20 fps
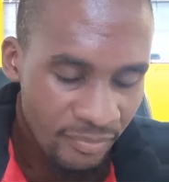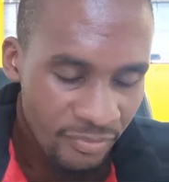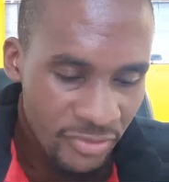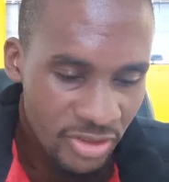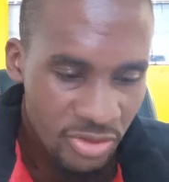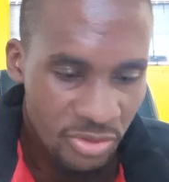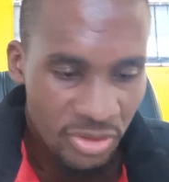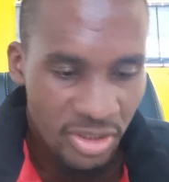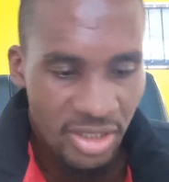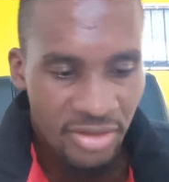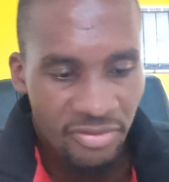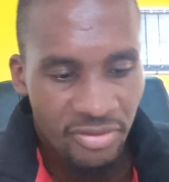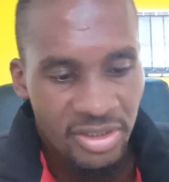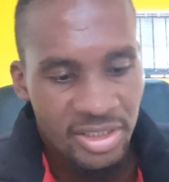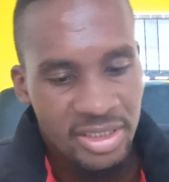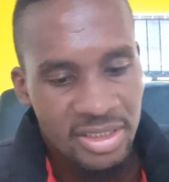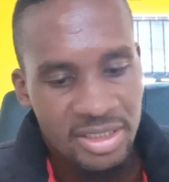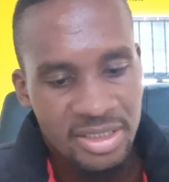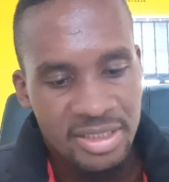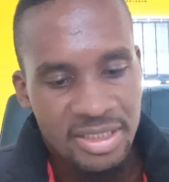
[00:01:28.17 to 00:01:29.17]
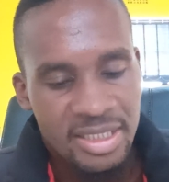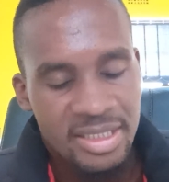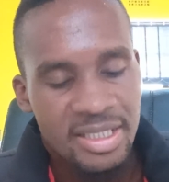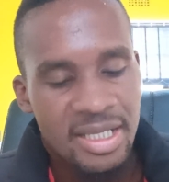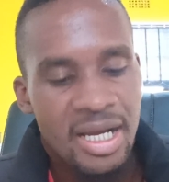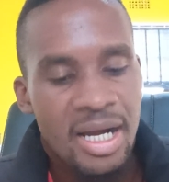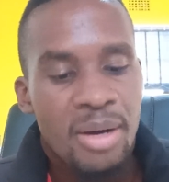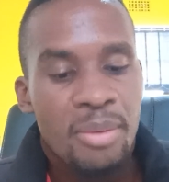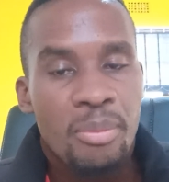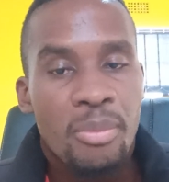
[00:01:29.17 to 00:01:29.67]
So the advantage is that
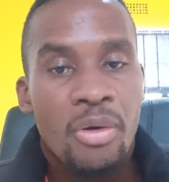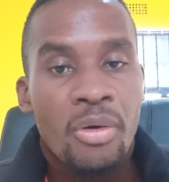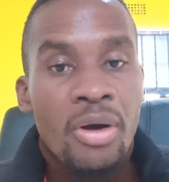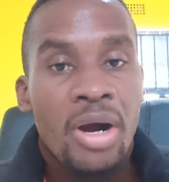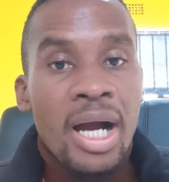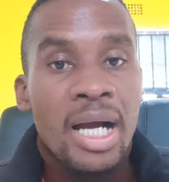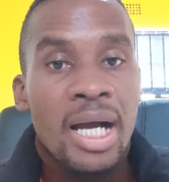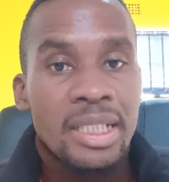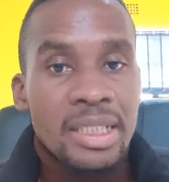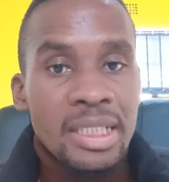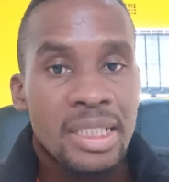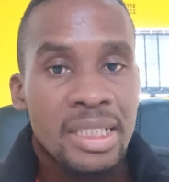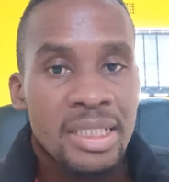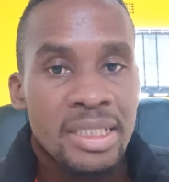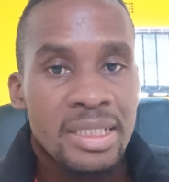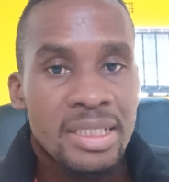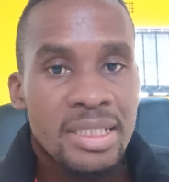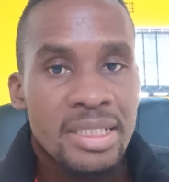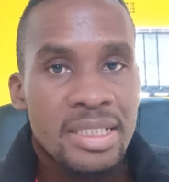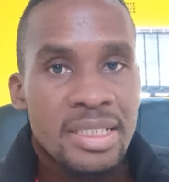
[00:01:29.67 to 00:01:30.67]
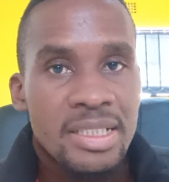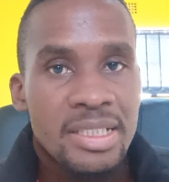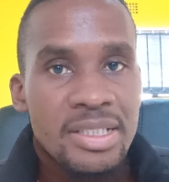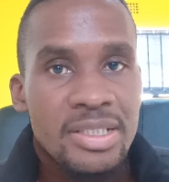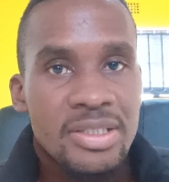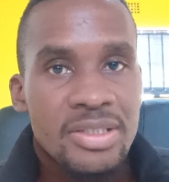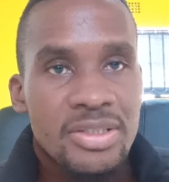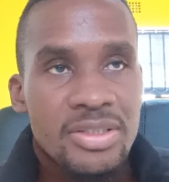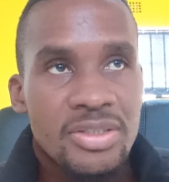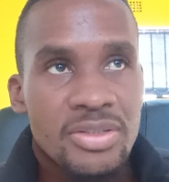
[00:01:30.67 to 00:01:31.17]
there are more other
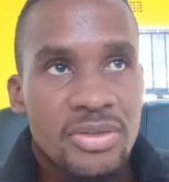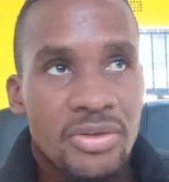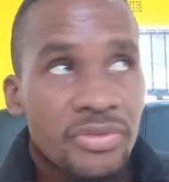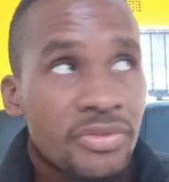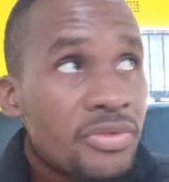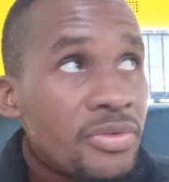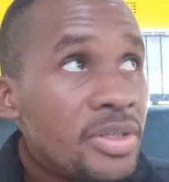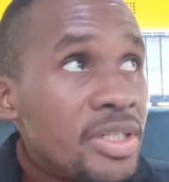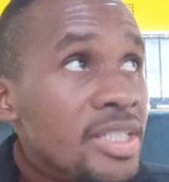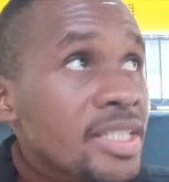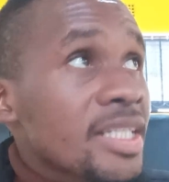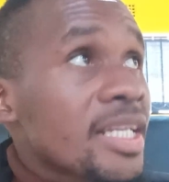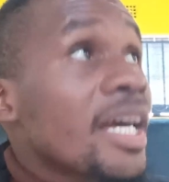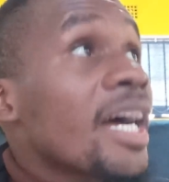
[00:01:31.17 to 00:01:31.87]
softwares.